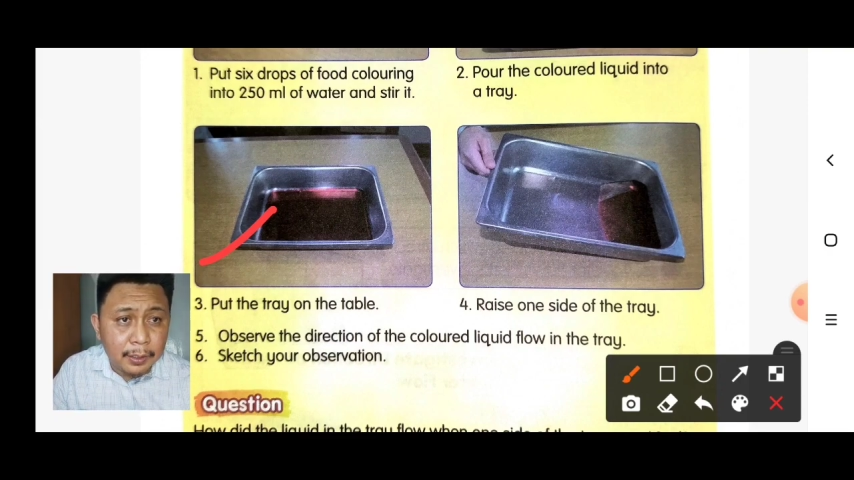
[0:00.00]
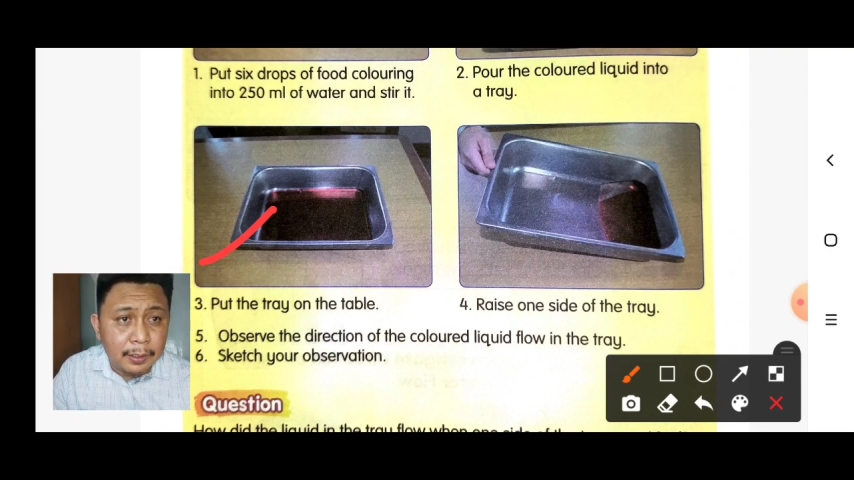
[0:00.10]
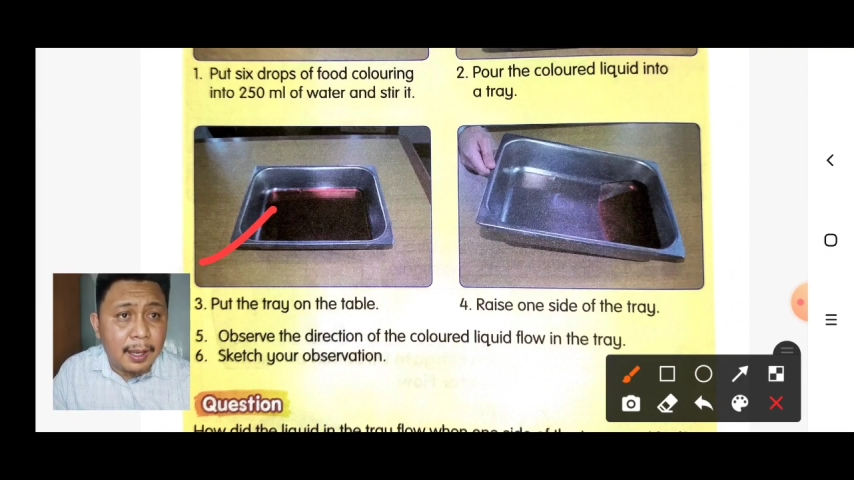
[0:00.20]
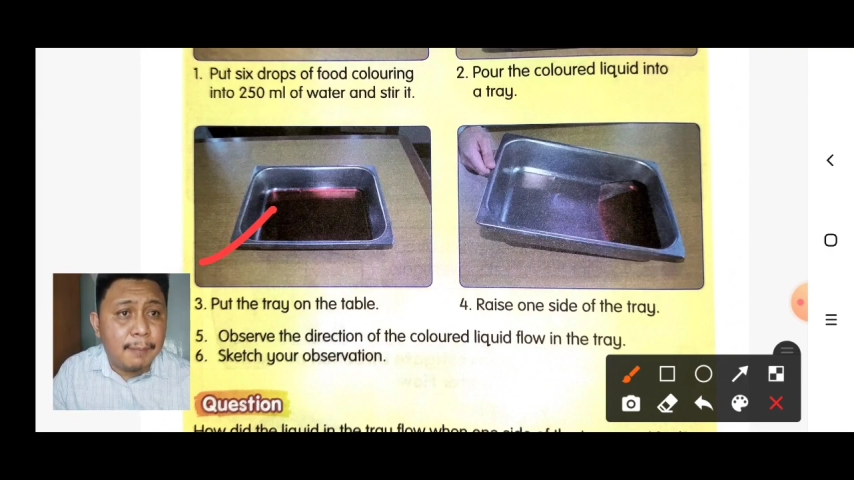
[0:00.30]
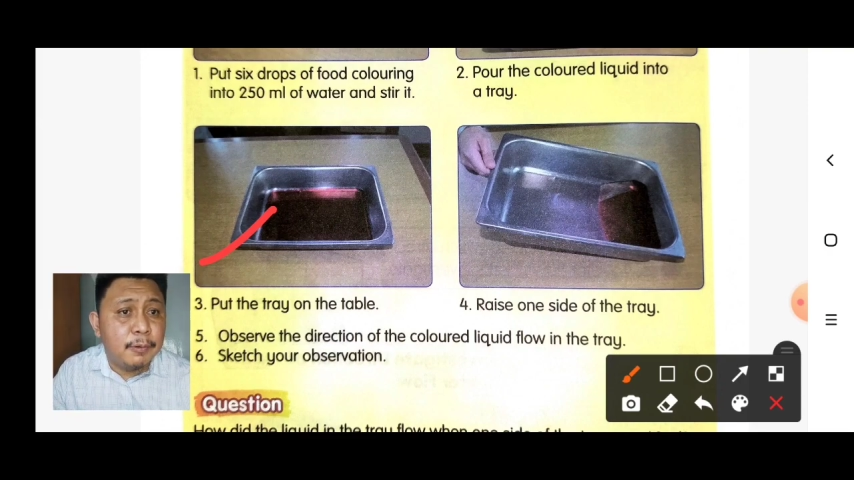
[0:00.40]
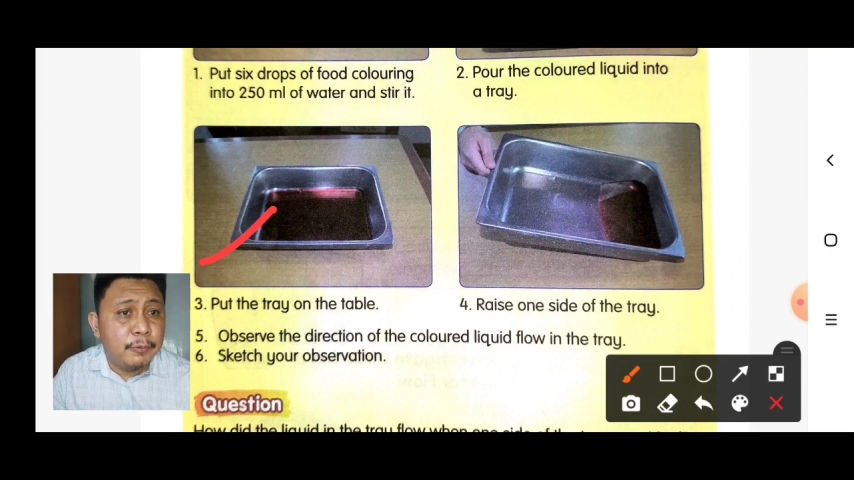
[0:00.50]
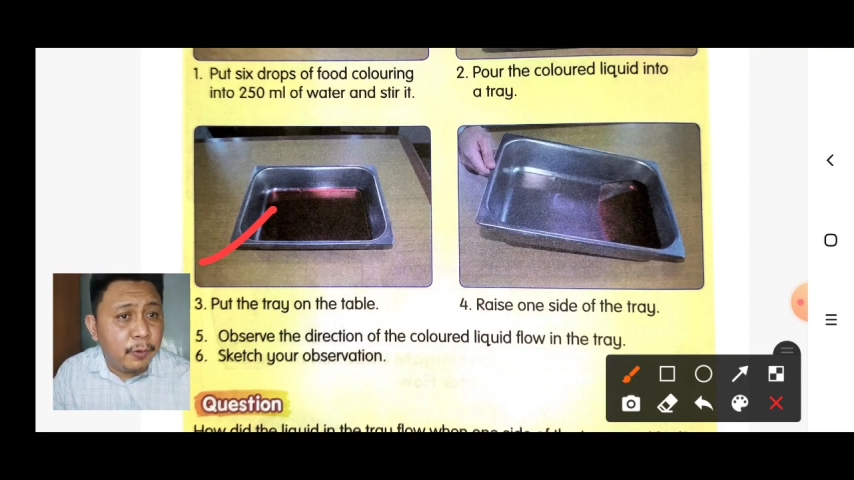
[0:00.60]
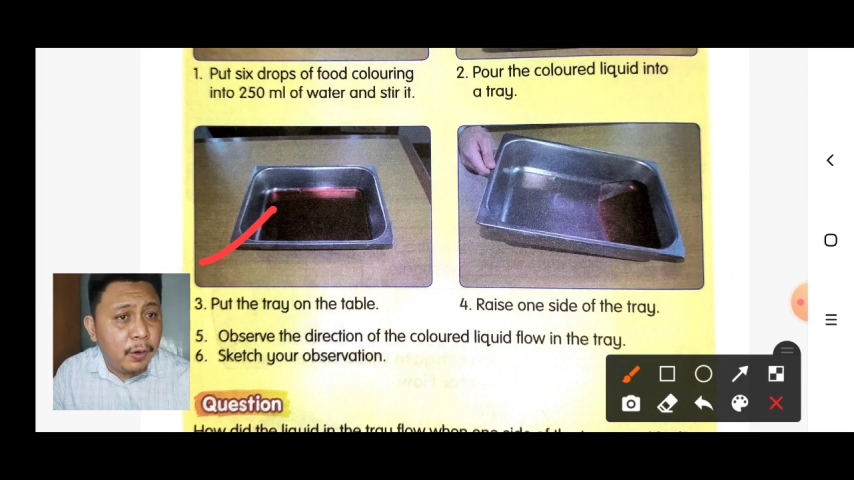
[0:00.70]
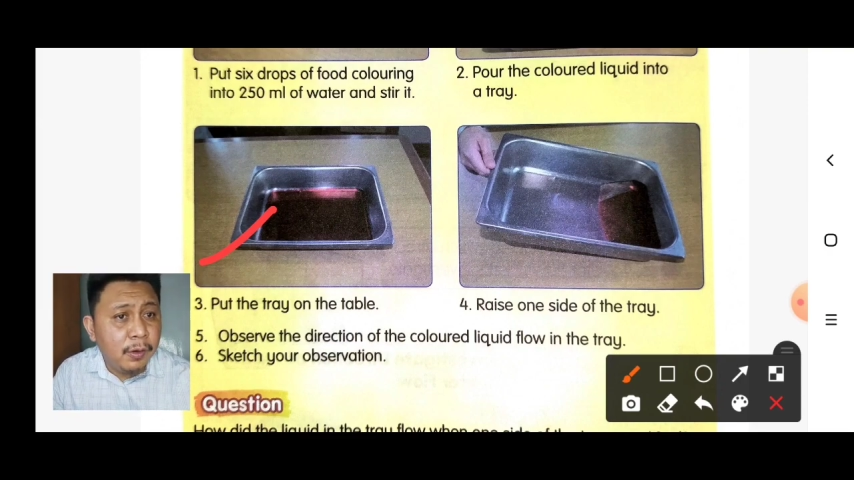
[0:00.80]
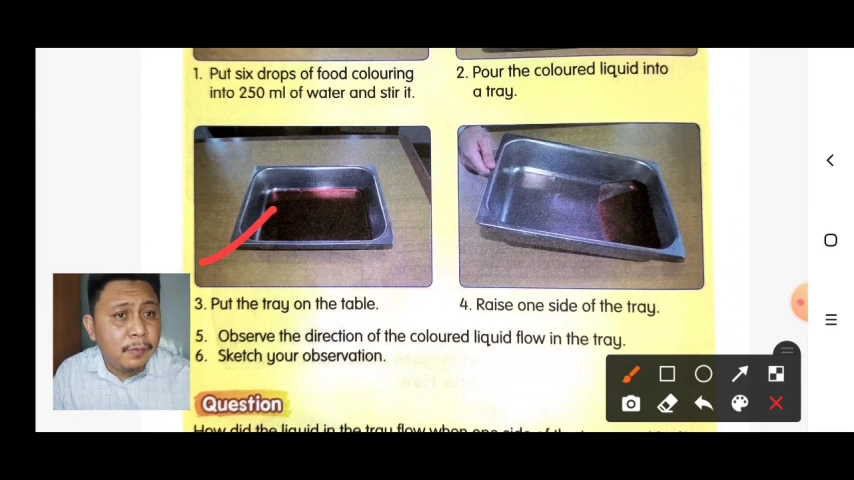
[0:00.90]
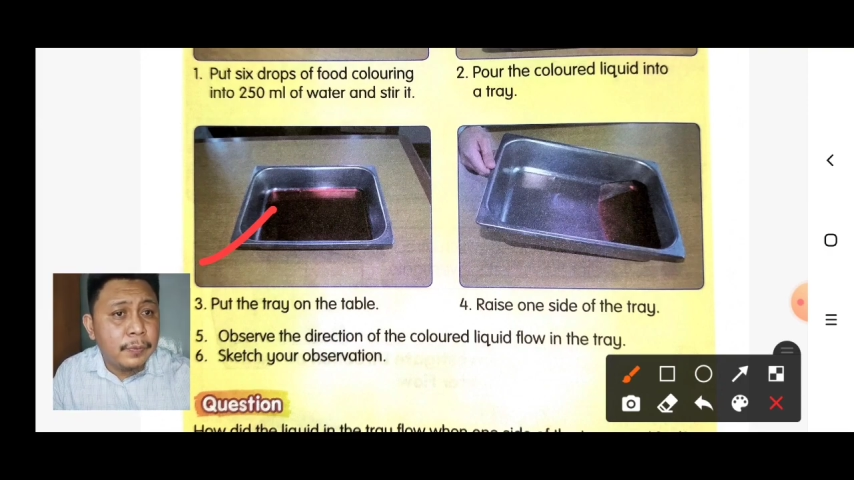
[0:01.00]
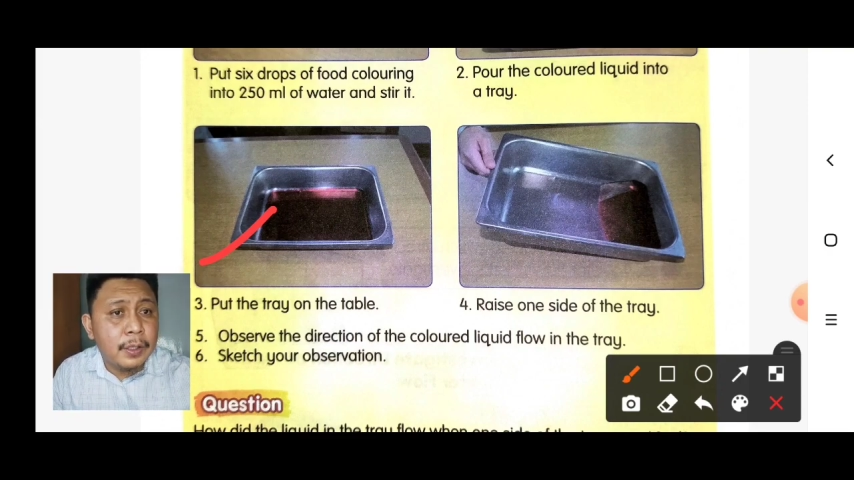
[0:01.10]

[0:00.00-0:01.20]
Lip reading: Number 4,